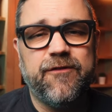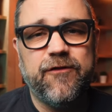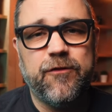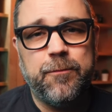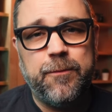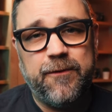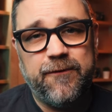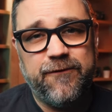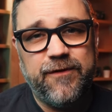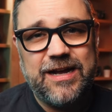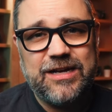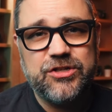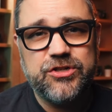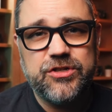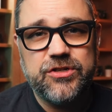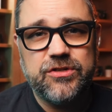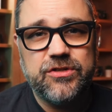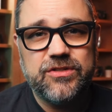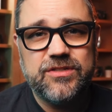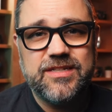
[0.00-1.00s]
for
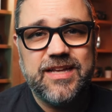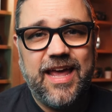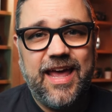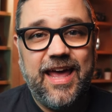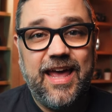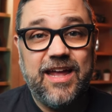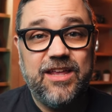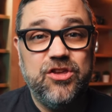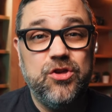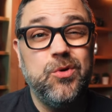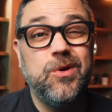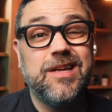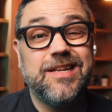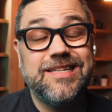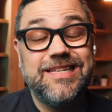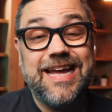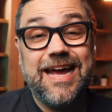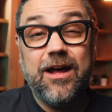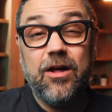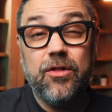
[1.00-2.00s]
professionals and you can
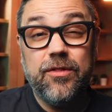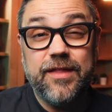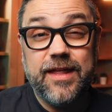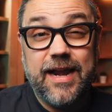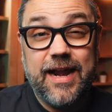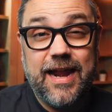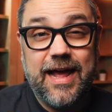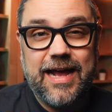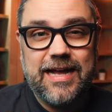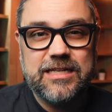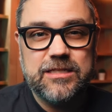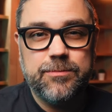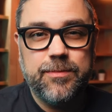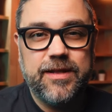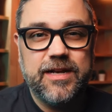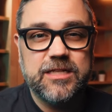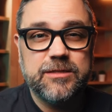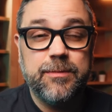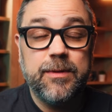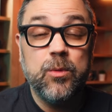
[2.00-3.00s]
tell that it has
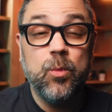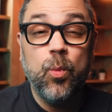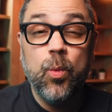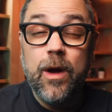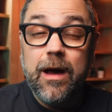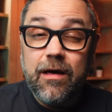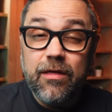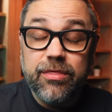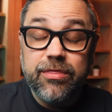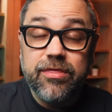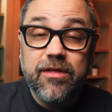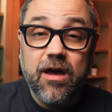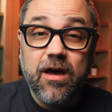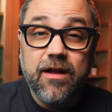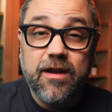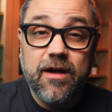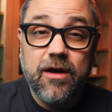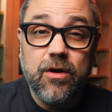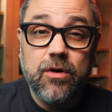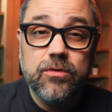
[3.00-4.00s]
been. It's been well
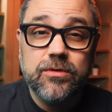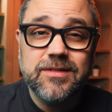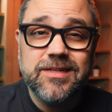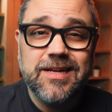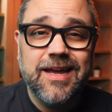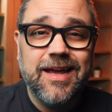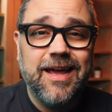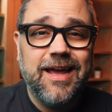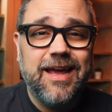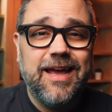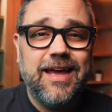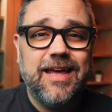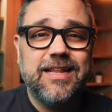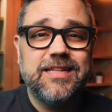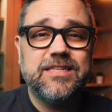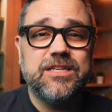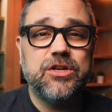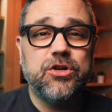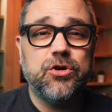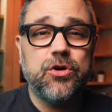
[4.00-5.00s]
thought out and
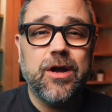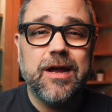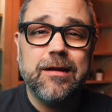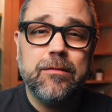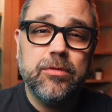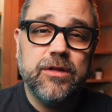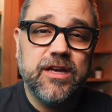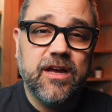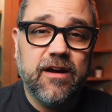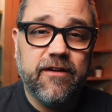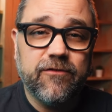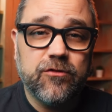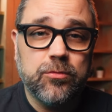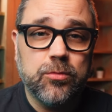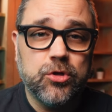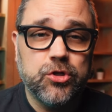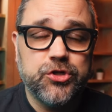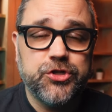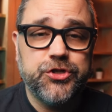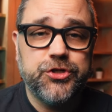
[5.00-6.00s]
it's incredibly
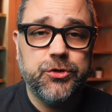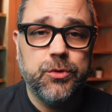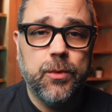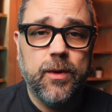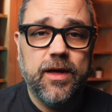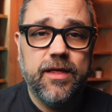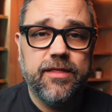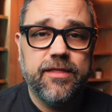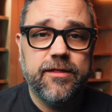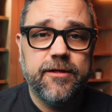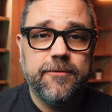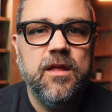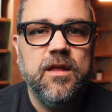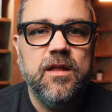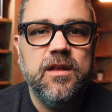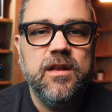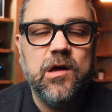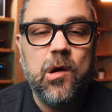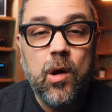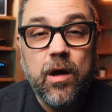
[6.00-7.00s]
comfortable to shoot with.
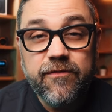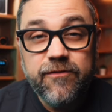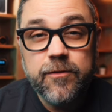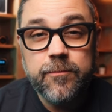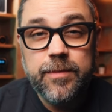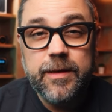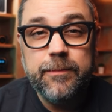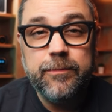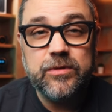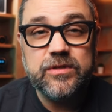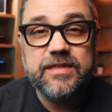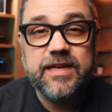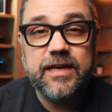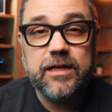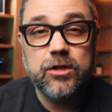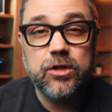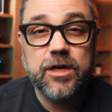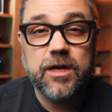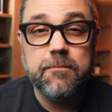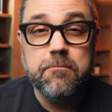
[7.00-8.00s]
Now, often people take a
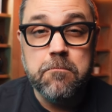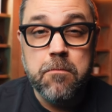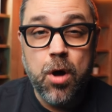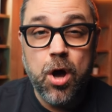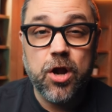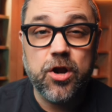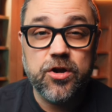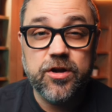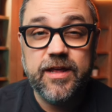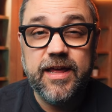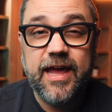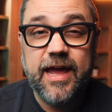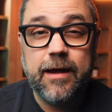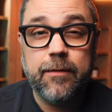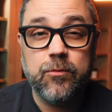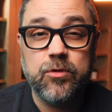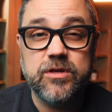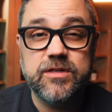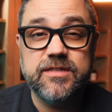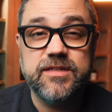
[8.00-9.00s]
look at modern
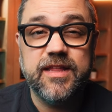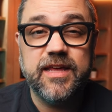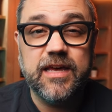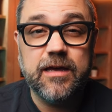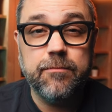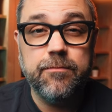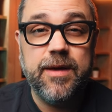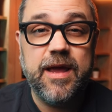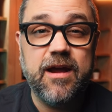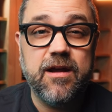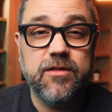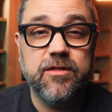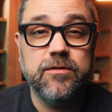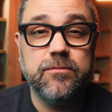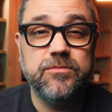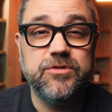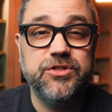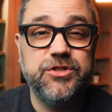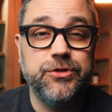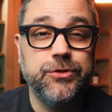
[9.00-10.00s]
cameras and they compare
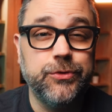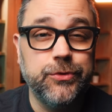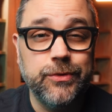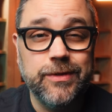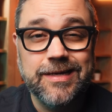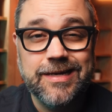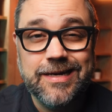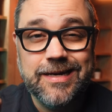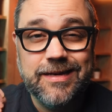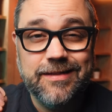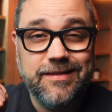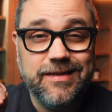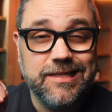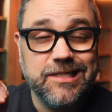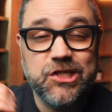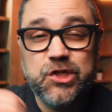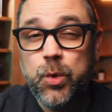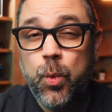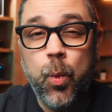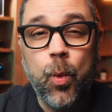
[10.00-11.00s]
them to these
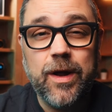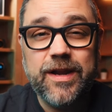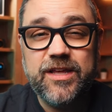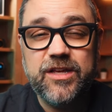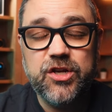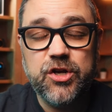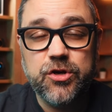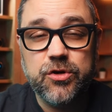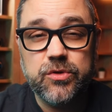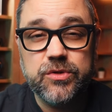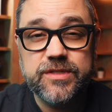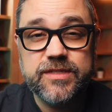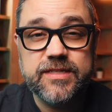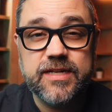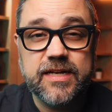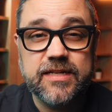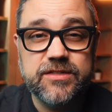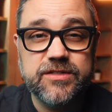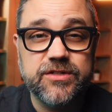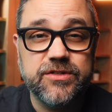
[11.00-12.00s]
20 year old
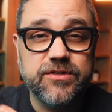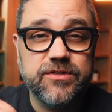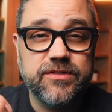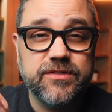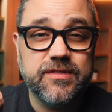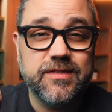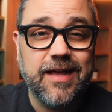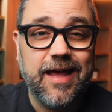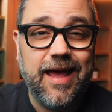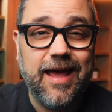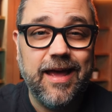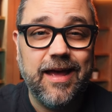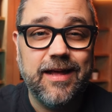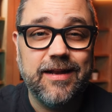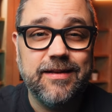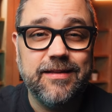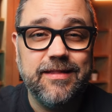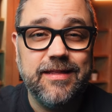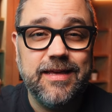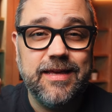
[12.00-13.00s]
sensors,
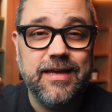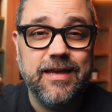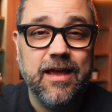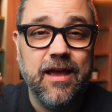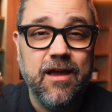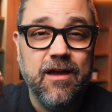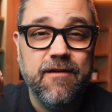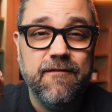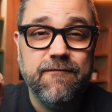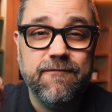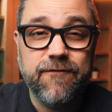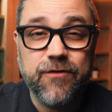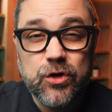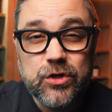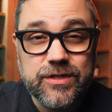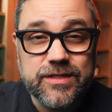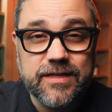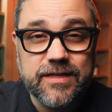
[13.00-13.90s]
and the first